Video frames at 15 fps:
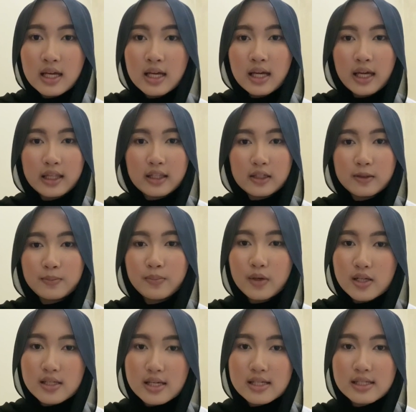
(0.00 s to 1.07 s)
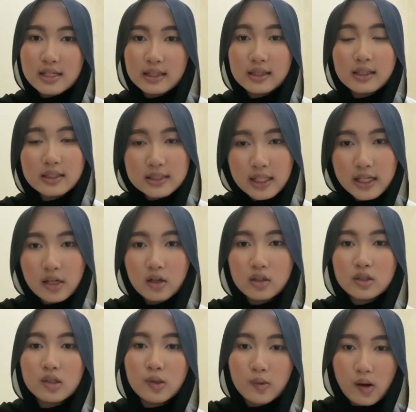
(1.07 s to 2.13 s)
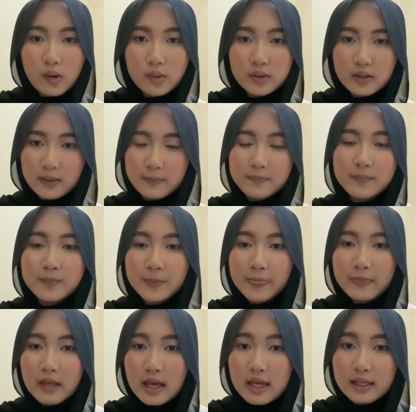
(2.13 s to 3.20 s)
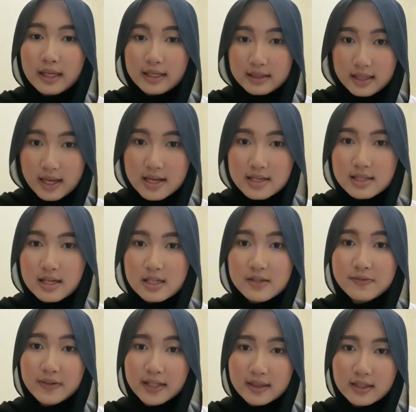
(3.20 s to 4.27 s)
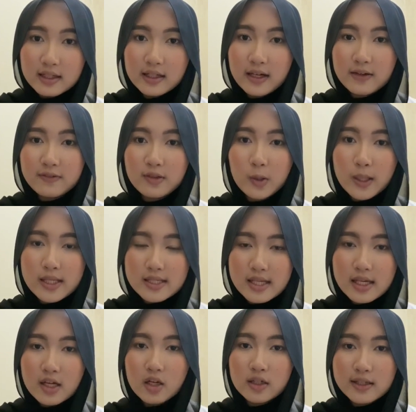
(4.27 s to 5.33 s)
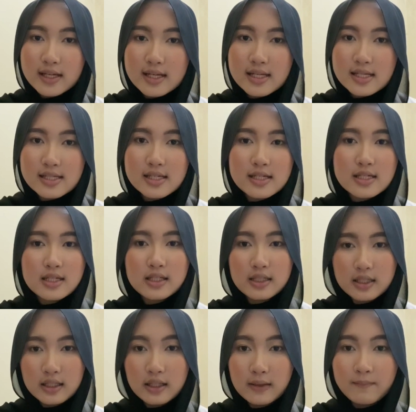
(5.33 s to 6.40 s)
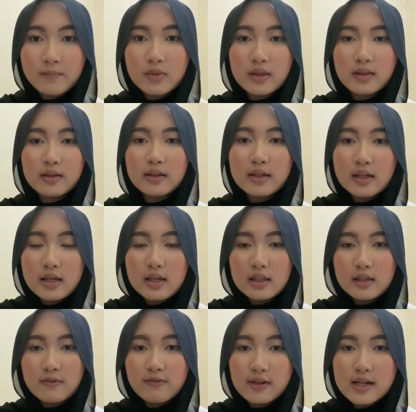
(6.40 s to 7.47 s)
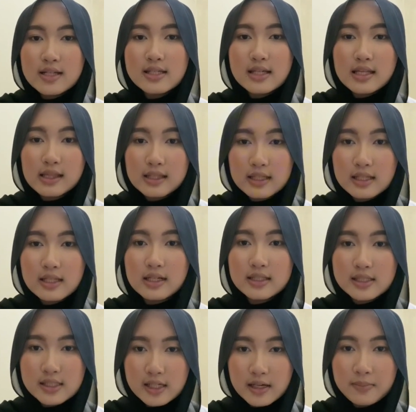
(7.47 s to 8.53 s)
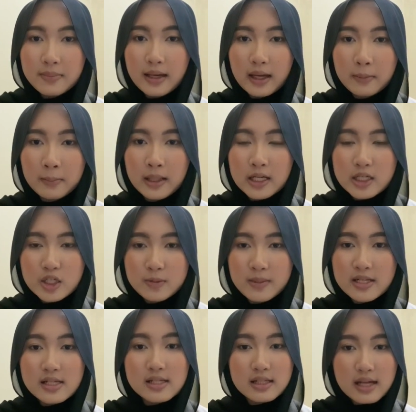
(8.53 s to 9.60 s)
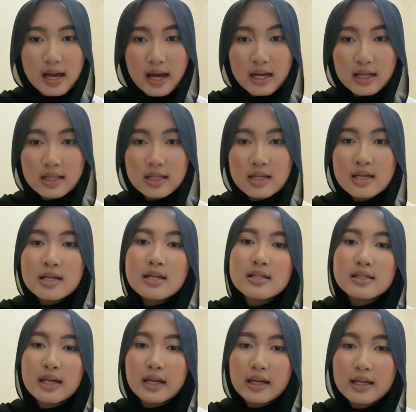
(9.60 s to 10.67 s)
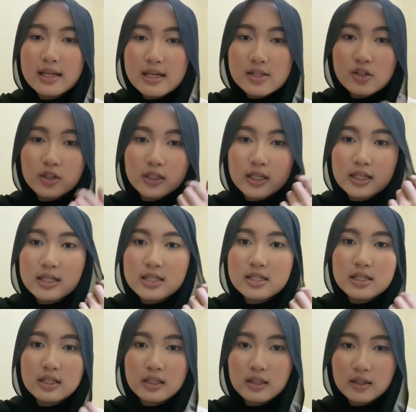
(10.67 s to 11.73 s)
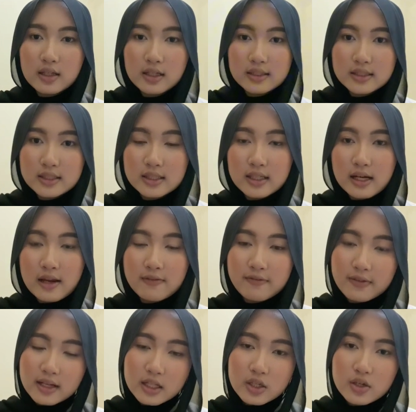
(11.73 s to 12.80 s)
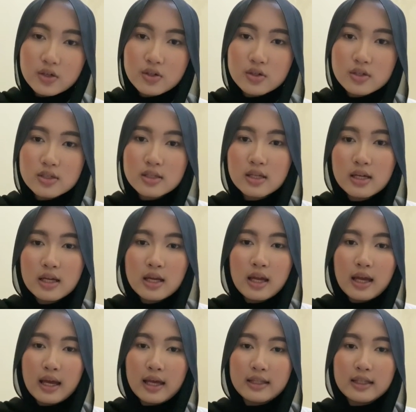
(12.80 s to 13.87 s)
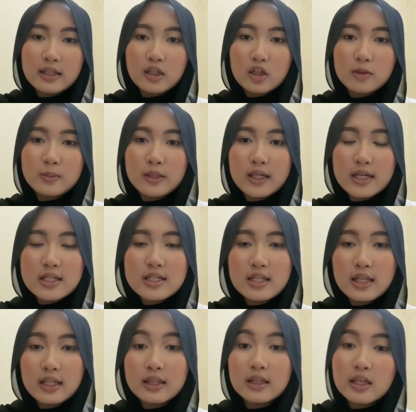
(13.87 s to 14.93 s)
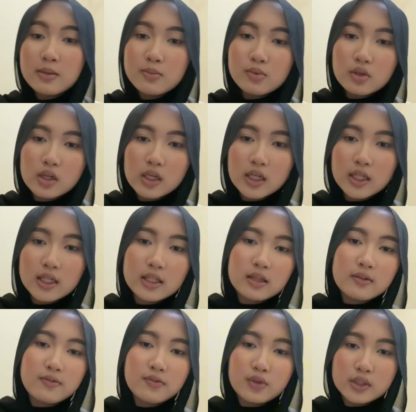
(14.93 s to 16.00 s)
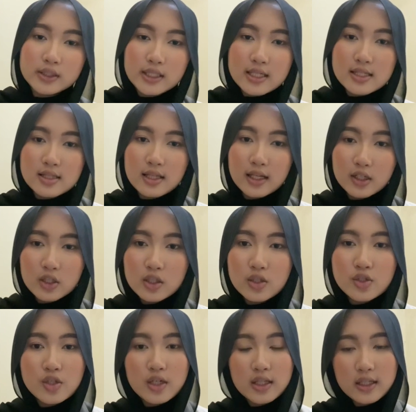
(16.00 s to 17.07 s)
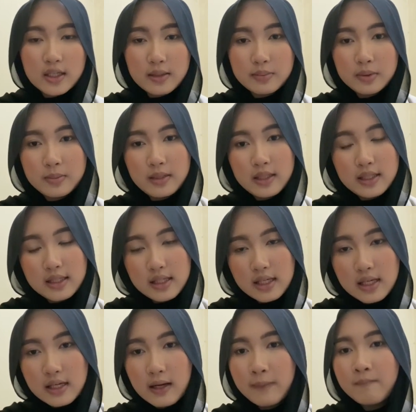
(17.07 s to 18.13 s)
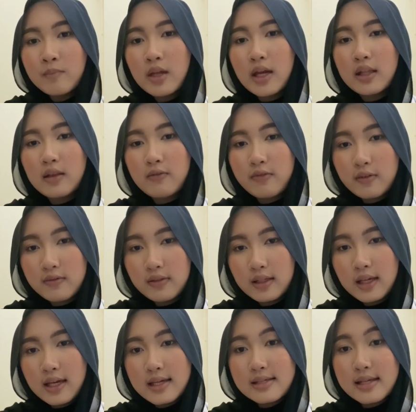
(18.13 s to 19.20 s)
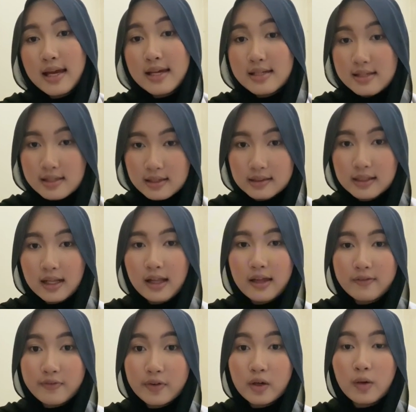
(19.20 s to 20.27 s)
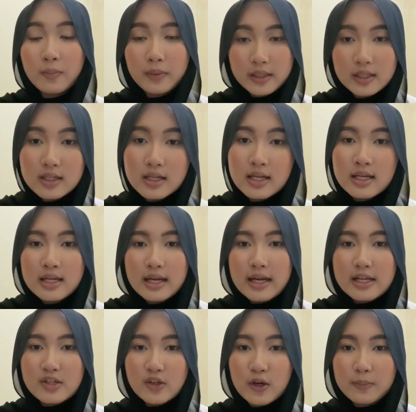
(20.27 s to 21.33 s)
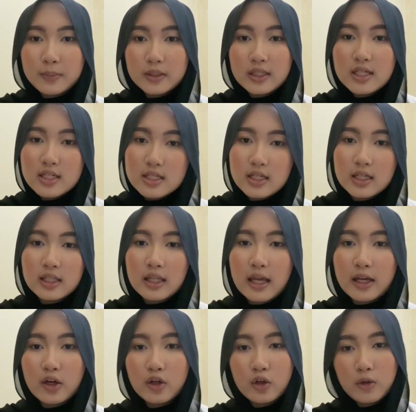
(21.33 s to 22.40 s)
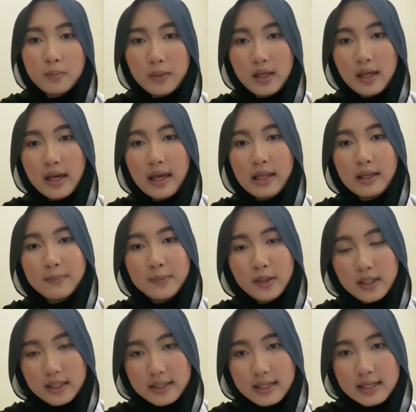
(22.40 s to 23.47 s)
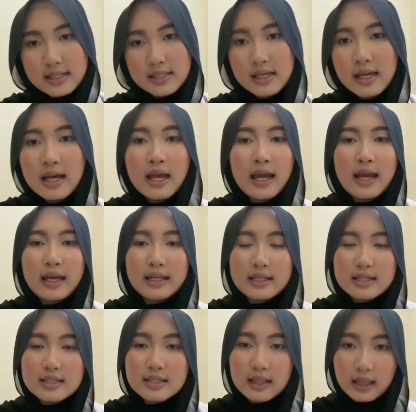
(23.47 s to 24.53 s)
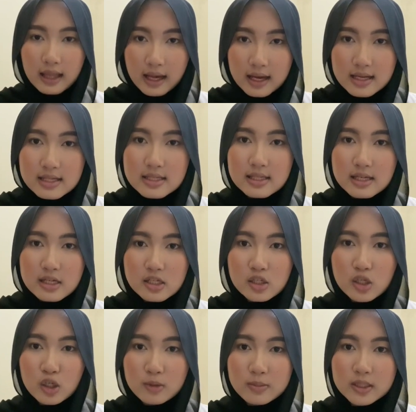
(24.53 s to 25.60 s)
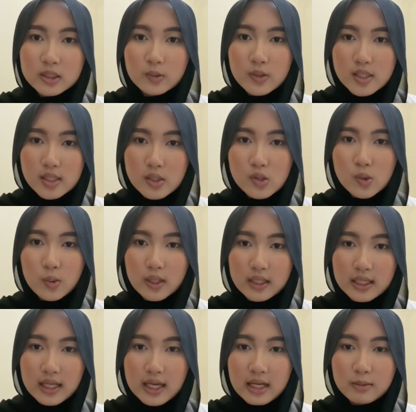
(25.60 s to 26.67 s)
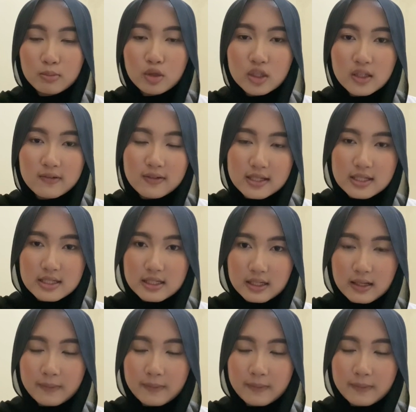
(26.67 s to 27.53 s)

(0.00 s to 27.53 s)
internal process, and learning or growth. Okay, next is factor influencing organizational. The first is leadership and management style. Second is organizational culture and values. And then communication and teamwork. The fourth is technological capability. And the fifthly is external environment. It is competition, economy, and politics. And the last is human resource quality and motivation.